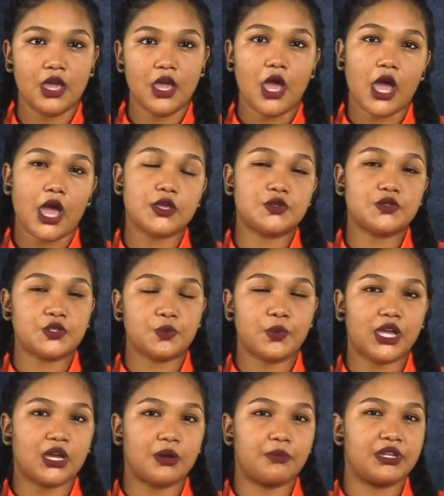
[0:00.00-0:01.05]
I used to
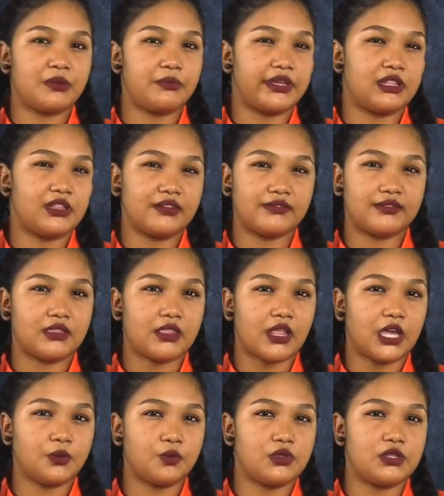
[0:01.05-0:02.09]
wake up in the middle of the
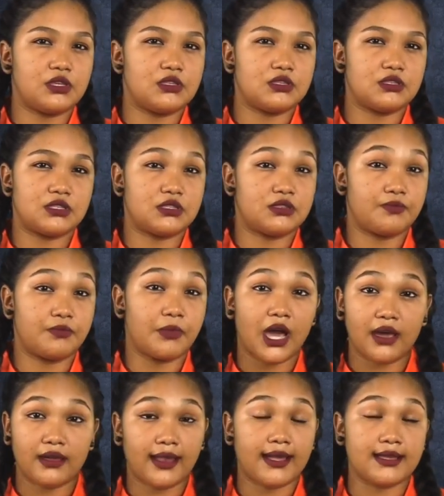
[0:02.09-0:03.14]
night with these
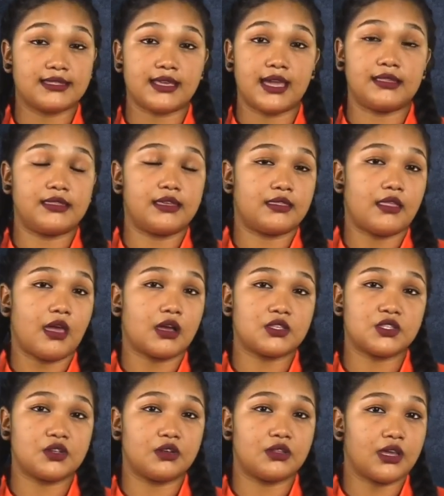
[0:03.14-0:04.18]
bad anxiety
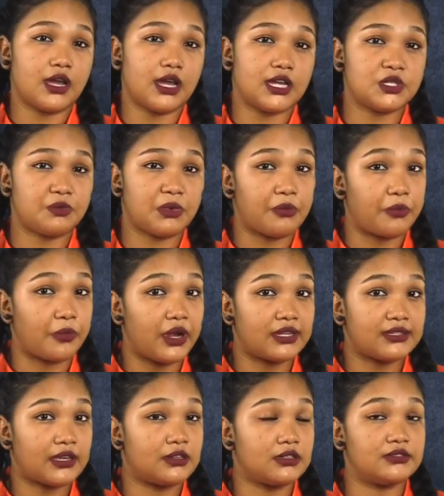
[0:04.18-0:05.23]
attacks, couldn't catch my
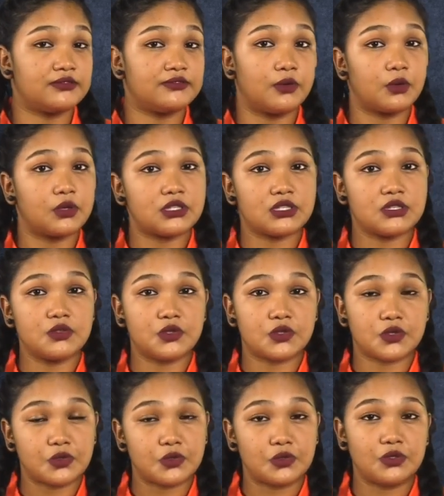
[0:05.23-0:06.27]
breath, I couldn't focus in
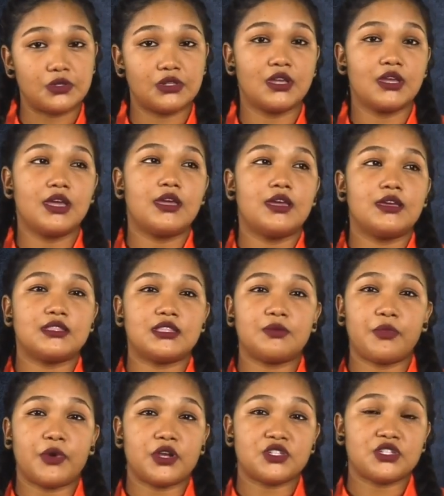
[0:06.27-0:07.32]
school.
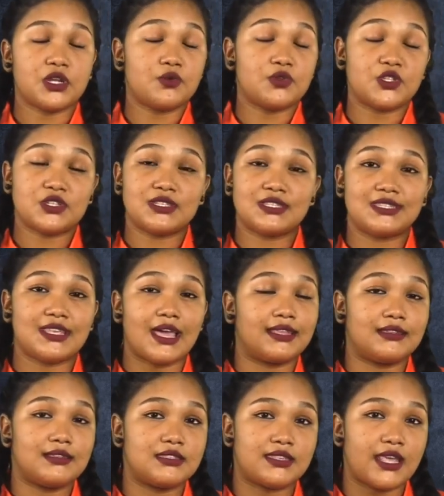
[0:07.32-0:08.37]
Depression, I was just
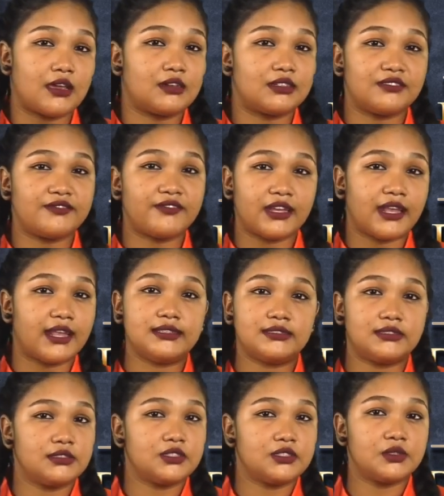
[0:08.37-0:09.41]
saddened, so I couldn't find
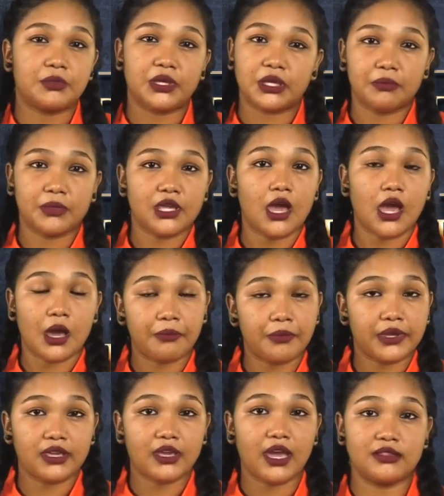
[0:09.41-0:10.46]
anything to make me
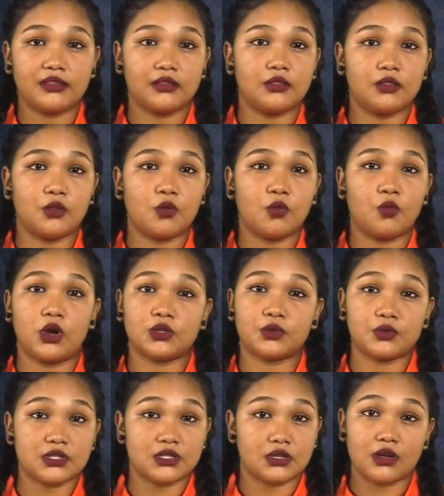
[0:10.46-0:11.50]
happy. I didn't know
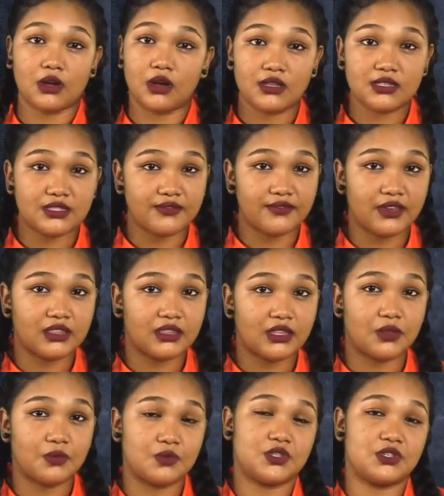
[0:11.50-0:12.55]
what was the cause of it.
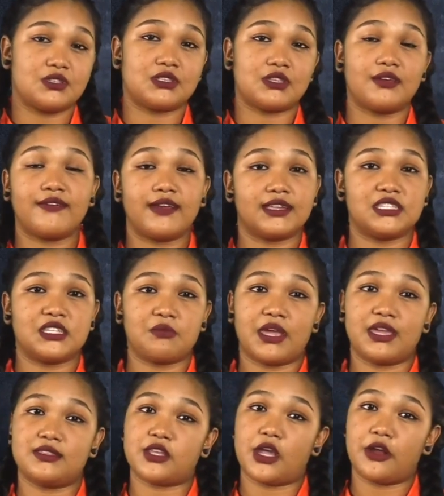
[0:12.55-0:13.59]
It was just affecting
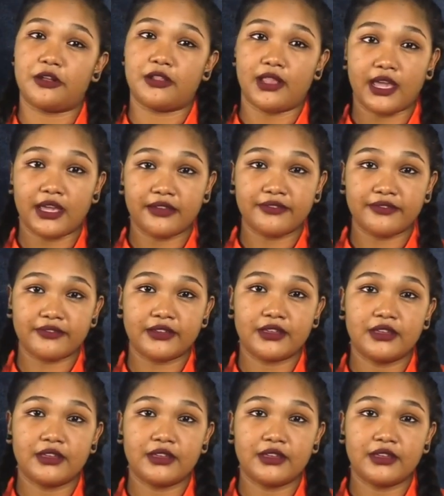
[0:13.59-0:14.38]
my entire life.